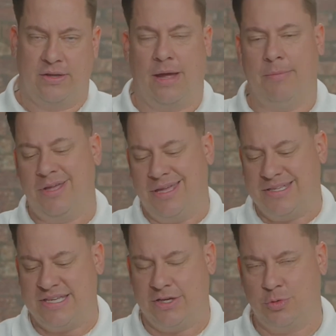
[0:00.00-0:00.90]
I'm looking at
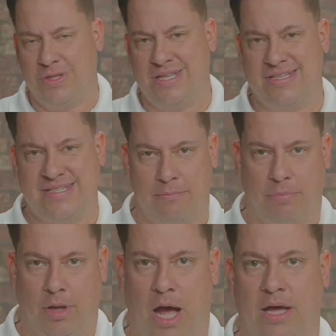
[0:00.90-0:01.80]
sales within the same
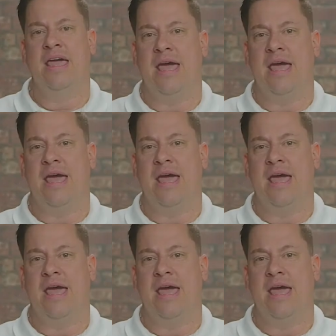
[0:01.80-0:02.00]
block.